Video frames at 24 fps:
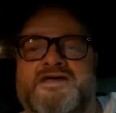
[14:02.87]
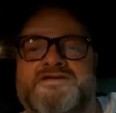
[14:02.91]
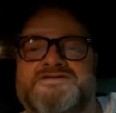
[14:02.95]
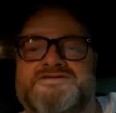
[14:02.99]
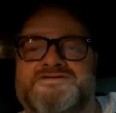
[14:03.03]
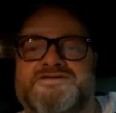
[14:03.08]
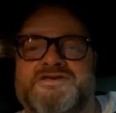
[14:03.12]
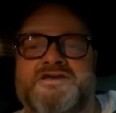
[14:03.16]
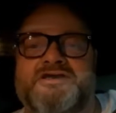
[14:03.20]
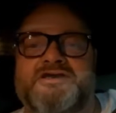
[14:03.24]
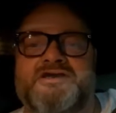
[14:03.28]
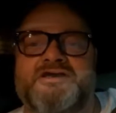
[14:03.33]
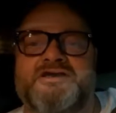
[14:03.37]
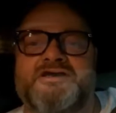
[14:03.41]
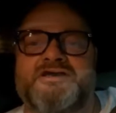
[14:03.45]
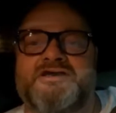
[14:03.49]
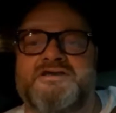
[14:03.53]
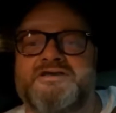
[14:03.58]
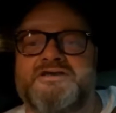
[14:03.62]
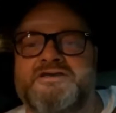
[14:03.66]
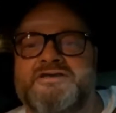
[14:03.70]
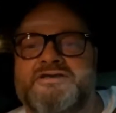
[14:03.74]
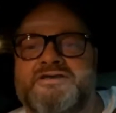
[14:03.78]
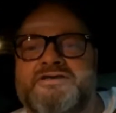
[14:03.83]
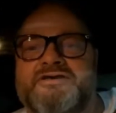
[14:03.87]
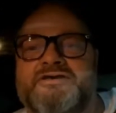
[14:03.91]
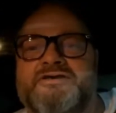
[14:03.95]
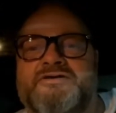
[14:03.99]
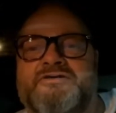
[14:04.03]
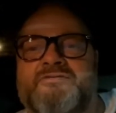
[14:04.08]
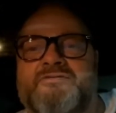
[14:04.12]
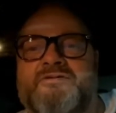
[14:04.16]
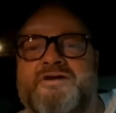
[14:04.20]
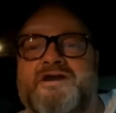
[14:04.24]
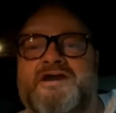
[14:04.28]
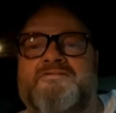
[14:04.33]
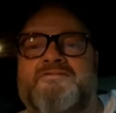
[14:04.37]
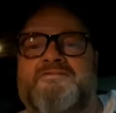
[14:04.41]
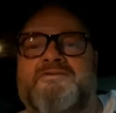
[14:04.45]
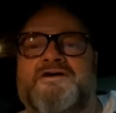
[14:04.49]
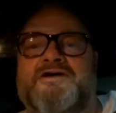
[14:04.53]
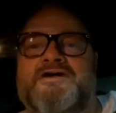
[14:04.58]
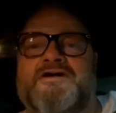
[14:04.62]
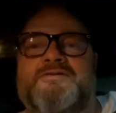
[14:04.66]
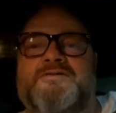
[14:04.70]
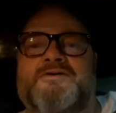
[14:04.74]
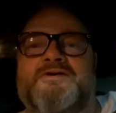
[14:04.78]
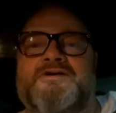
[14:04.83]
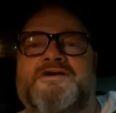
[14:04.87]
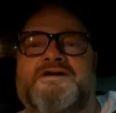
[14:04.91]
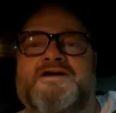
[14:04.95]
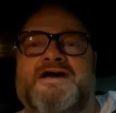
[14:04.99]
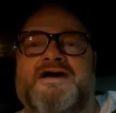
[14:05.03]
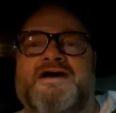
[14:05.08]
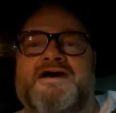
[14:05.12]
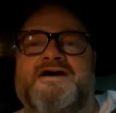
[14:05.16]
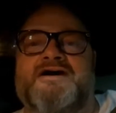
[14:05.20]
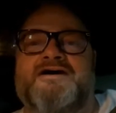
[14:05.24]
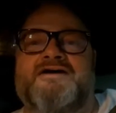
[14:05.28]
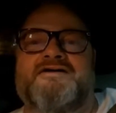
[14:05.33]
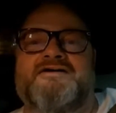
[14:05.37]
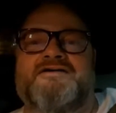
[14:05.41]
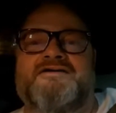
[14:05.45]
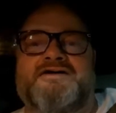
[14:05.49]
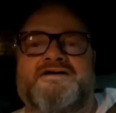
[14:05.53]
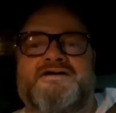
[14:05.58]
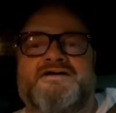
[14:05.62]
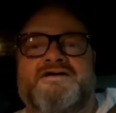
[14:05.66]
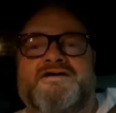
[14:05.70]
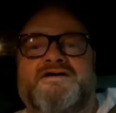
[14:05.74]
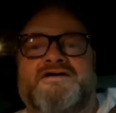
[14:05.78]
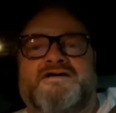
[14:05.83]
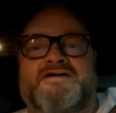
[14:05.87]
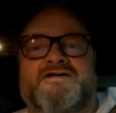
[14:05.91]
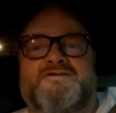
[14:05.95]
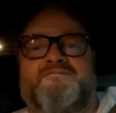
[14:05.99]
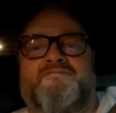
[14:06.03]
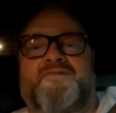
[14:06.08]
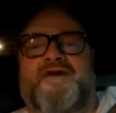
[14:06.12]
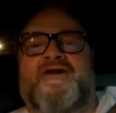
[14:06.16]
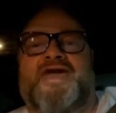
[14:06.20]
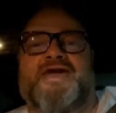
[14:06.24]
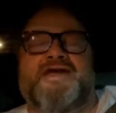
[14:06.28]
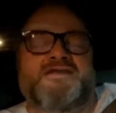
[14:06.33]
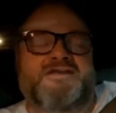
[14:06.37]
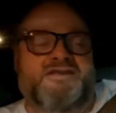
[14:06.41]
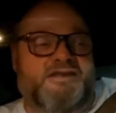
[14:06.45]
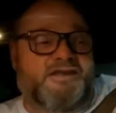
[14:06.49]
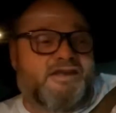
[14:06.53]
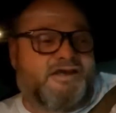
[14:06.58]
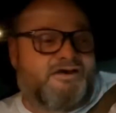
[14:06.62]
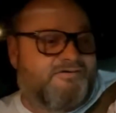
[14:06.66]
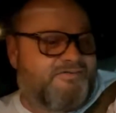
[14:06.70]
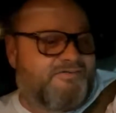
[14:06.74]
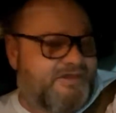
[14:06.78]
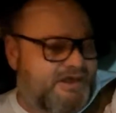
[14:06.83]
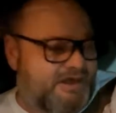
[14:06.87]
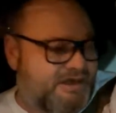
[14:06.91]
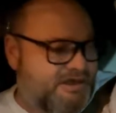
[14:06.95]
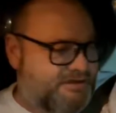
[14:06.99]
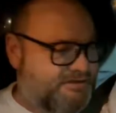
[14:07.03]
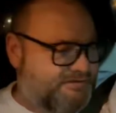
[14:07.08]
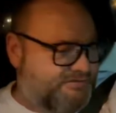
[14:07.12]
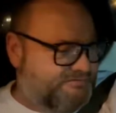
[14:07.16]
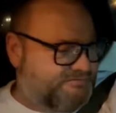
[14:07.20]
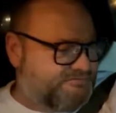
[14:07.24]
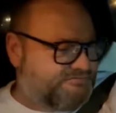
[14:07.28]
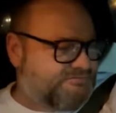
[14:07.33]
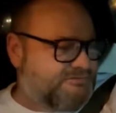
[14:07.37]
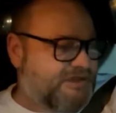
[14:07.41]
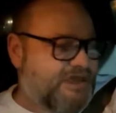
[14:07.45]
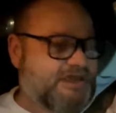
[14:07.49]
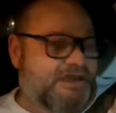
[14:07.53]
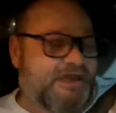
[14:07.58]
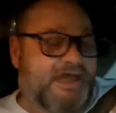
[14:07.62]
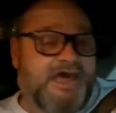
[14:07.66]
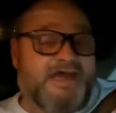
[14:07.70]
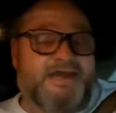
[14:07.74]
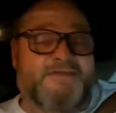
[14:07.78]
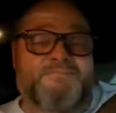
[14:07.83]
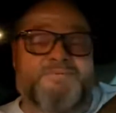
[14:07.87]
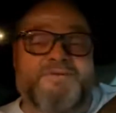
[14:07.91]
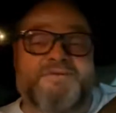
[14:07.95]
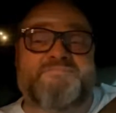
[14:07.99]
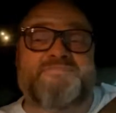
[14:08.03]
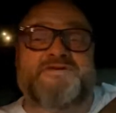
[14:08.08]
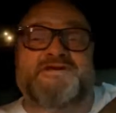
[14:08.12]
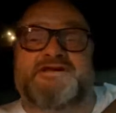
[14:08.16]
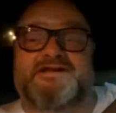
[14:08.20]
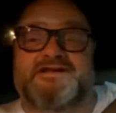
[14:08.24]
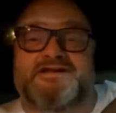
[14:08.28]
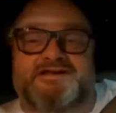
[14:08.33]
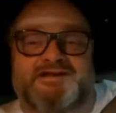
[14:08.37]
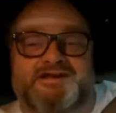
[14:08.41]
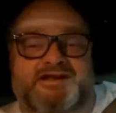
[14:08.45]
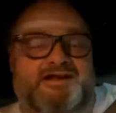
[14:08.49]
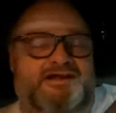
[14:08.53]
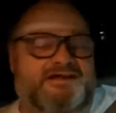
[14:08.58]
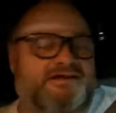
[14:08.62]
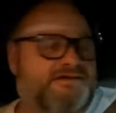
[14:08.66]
sure where we're going to go. Man, you know that? A lot of people did that.